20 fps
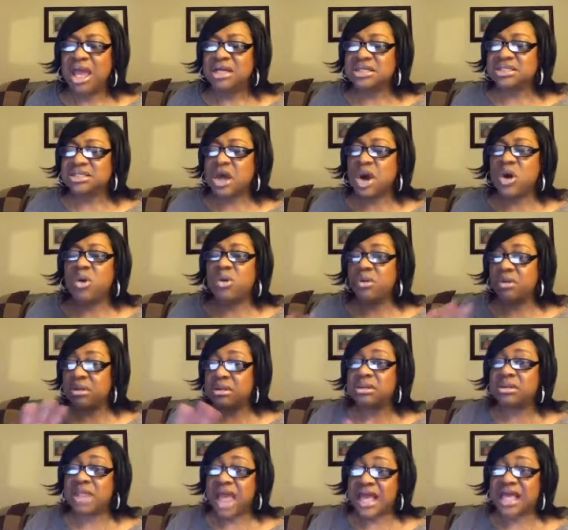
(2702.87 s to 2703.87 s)
So,
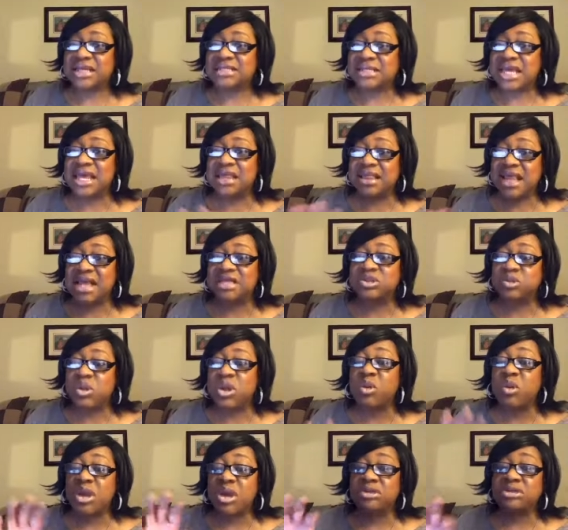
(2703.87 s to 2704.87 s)
like I said, next
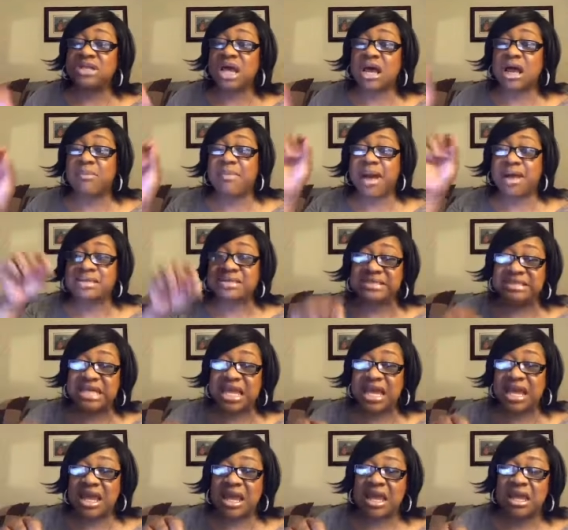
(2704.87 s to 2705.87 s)
week we're going to talk about
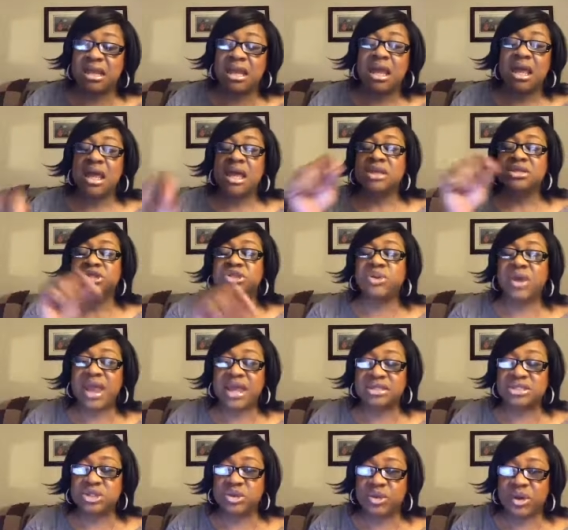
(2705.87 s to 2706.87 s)
sin,
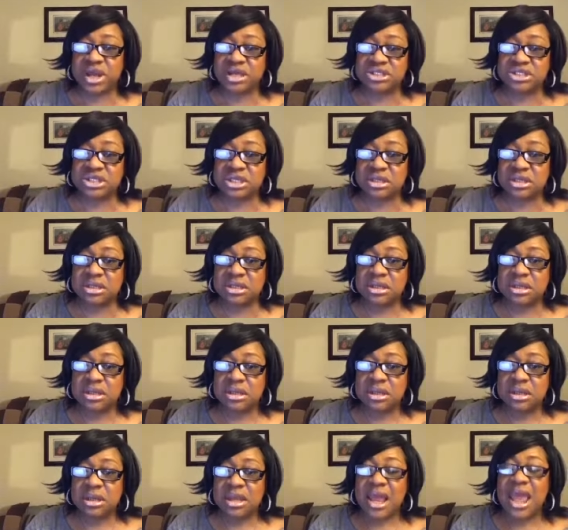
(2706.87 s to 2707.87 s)
transgression,
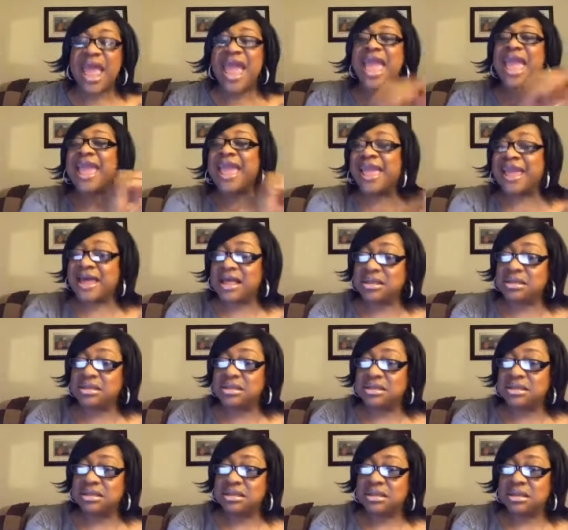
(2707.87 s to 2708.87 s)

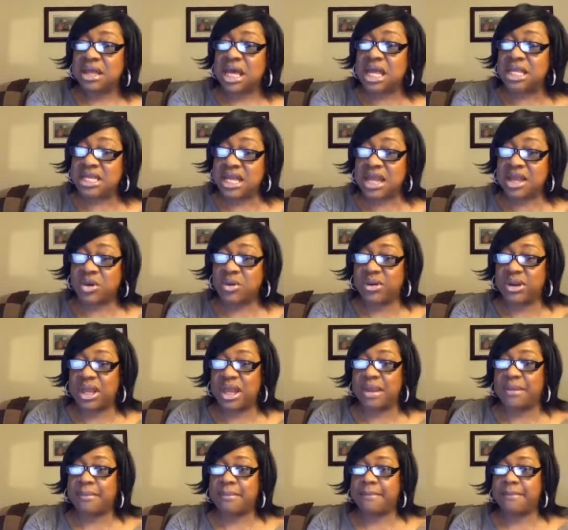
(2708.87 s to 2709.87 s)
and
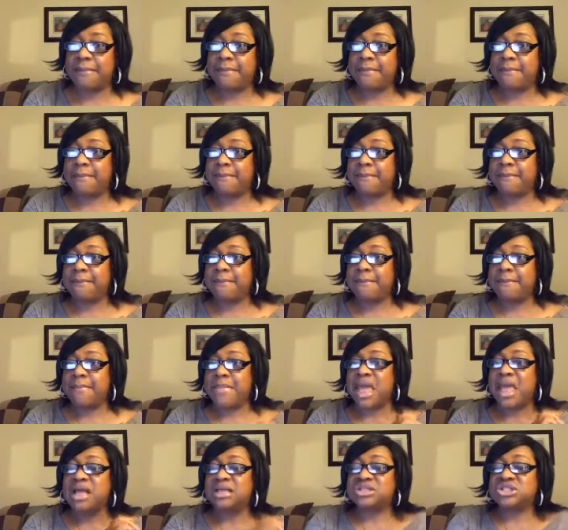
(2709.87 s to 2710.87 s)
iniquity.
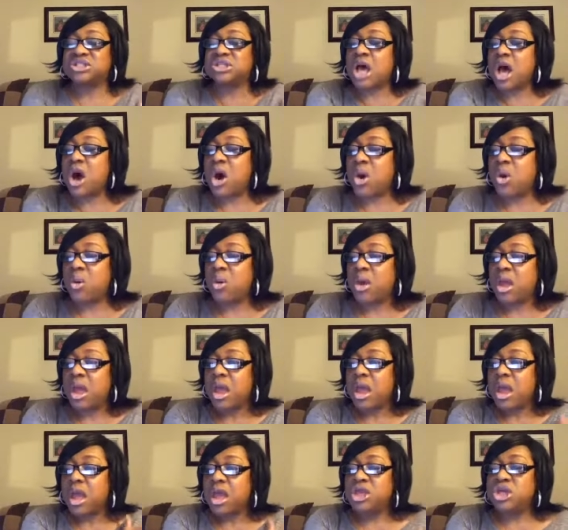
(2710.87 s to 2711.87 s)
So,
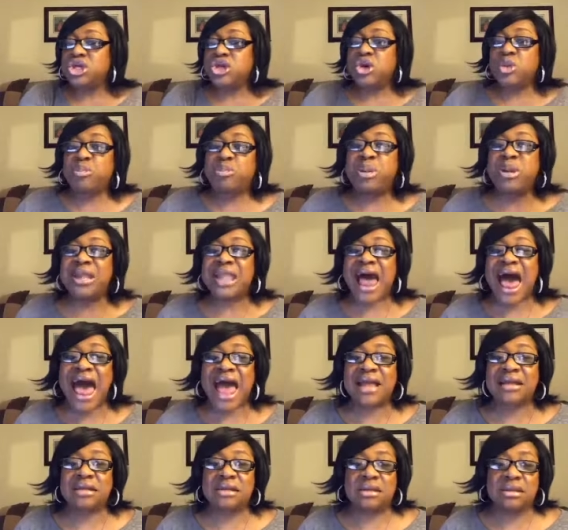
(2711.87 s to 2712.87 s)
you
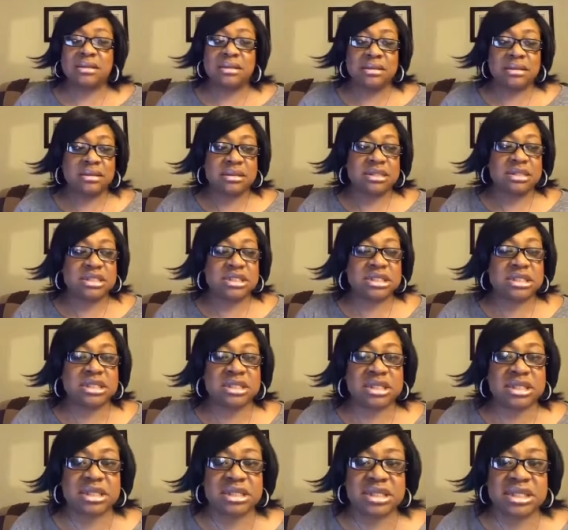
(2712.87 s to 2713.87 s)
plot
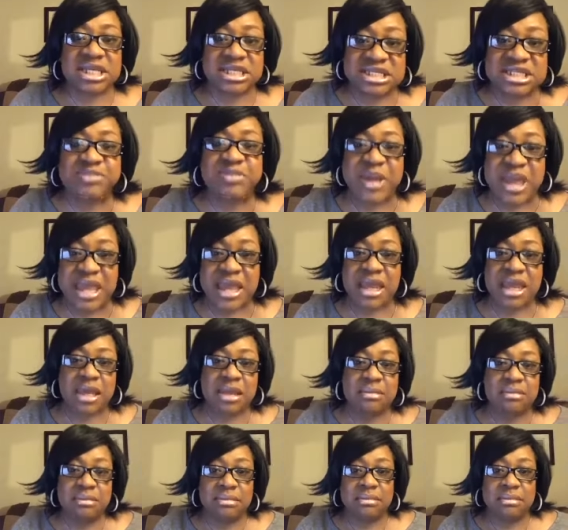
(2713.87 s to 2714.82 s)
to speed.